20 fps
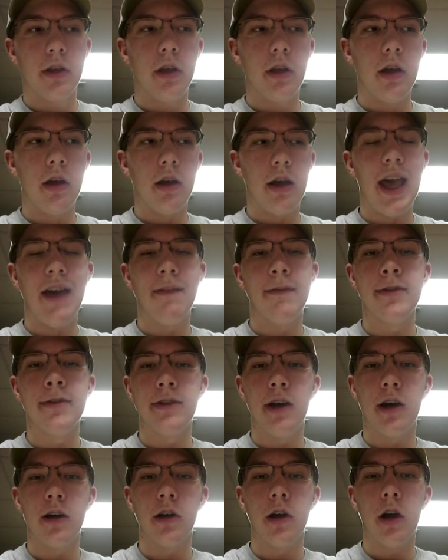have his
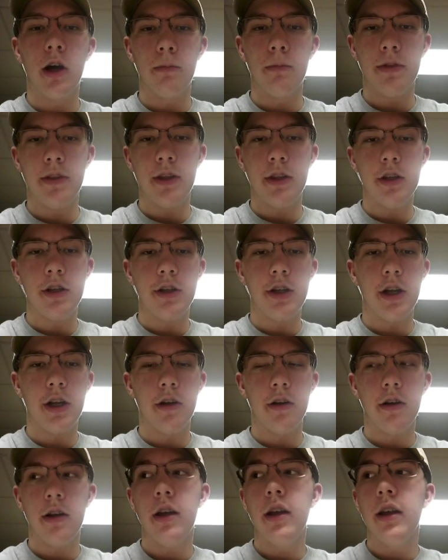daughter hunt with it this
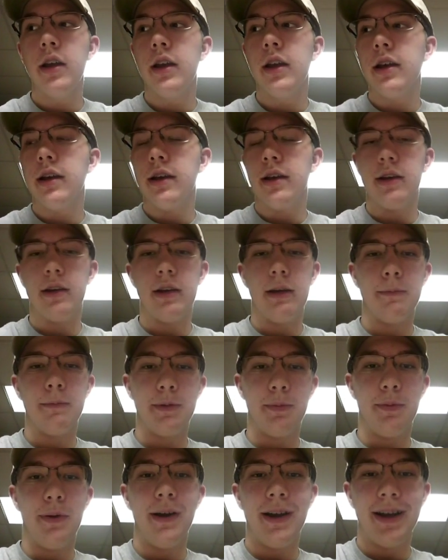year. I'm
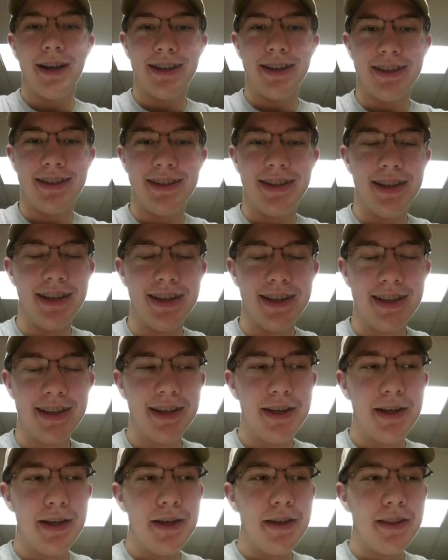surprised
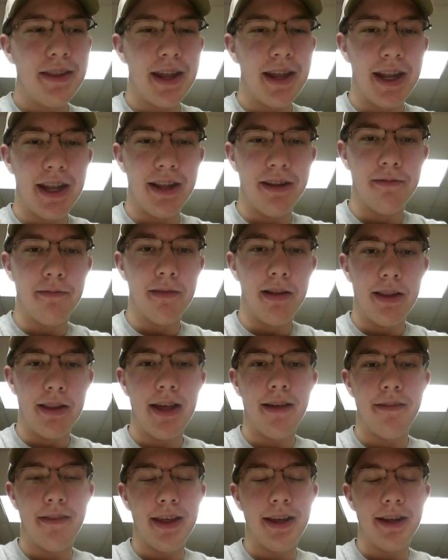that he
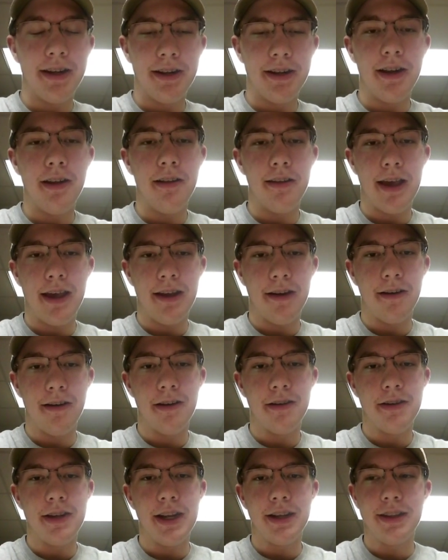allowed her
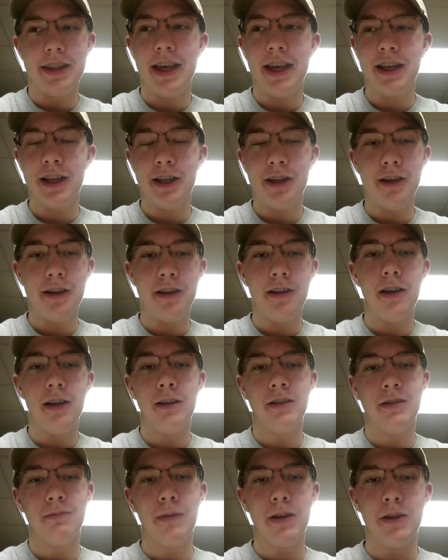to take that gun.
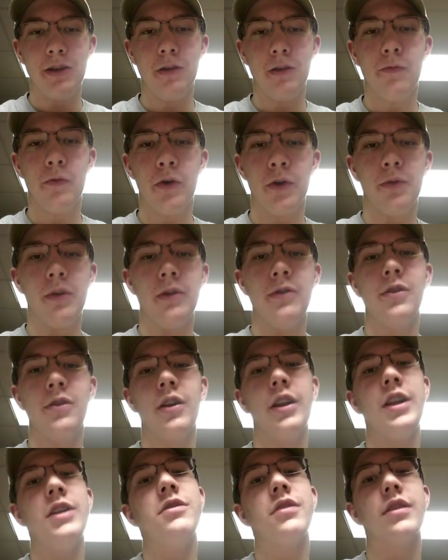It's my 243 she
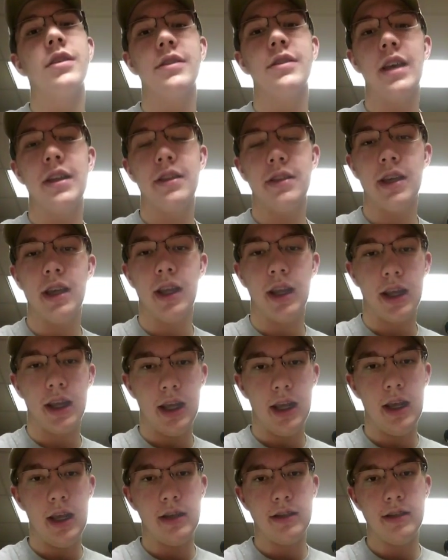could use because that thing
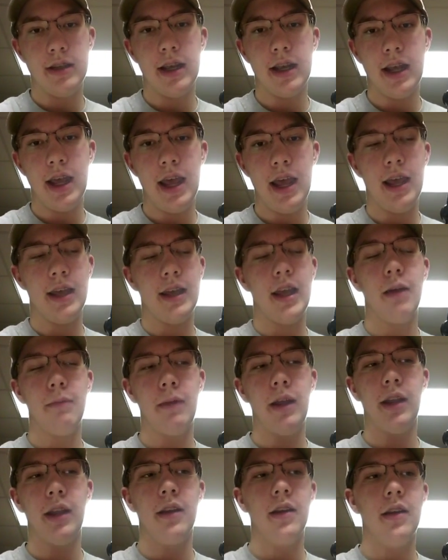kicks like heck. I
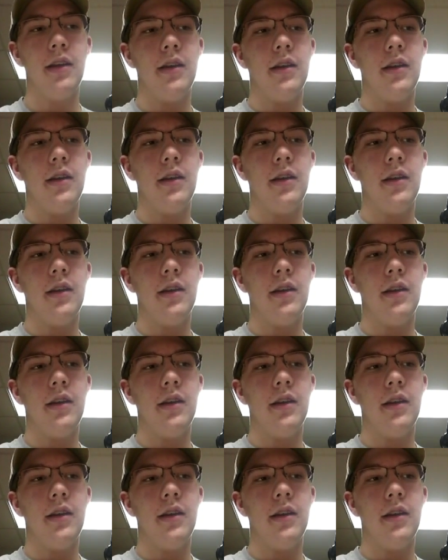mean,